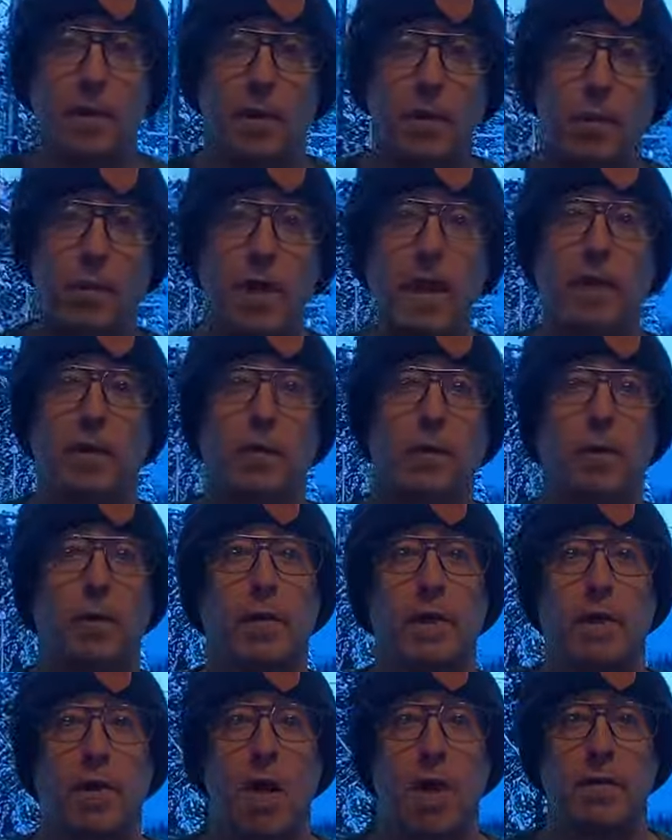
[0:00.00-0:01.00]

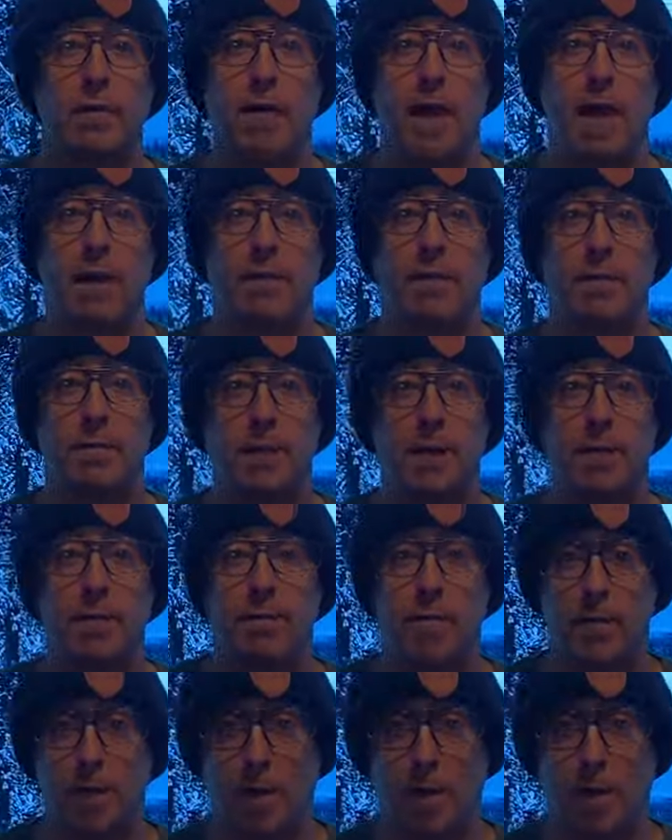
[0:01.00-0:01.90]
regularly contacting me